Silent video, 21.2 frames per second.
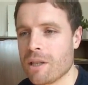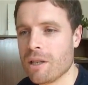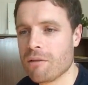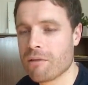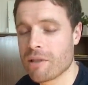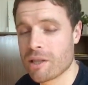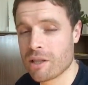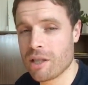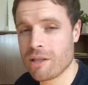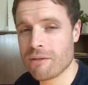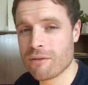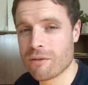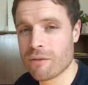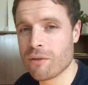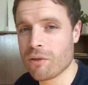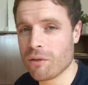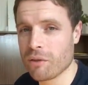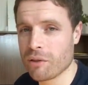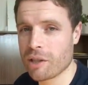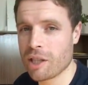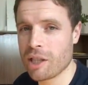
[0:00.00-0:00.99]
Resident Evil
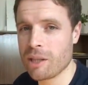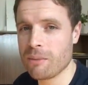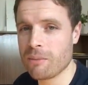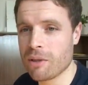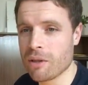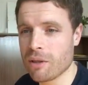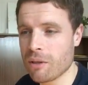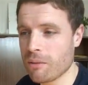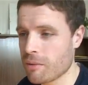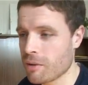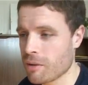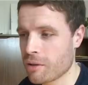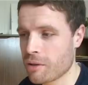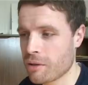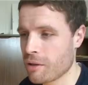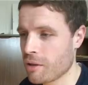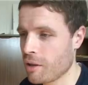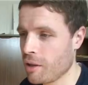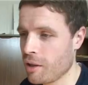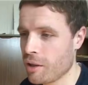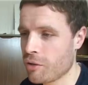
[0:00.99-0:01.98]
4 on the GameCube,
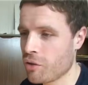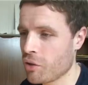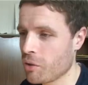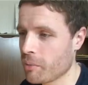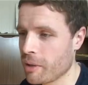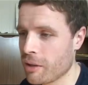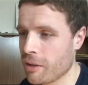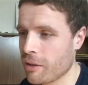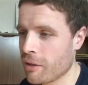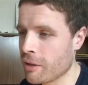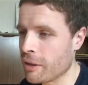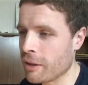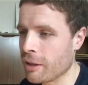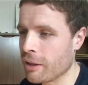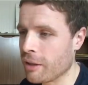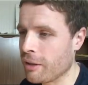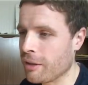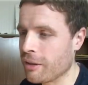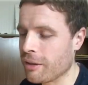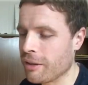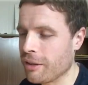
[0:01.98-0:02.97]
just drop me a line
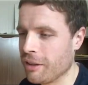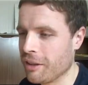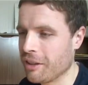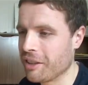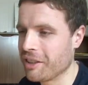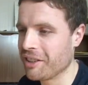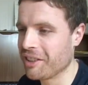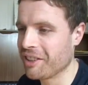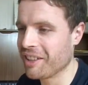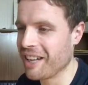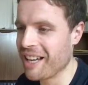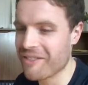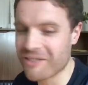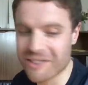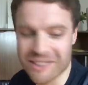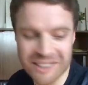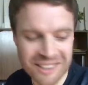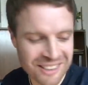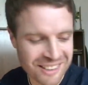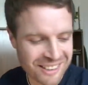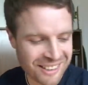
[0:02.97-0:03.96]
and I'll you can
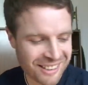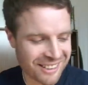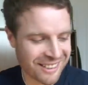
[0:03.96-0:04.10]
have it.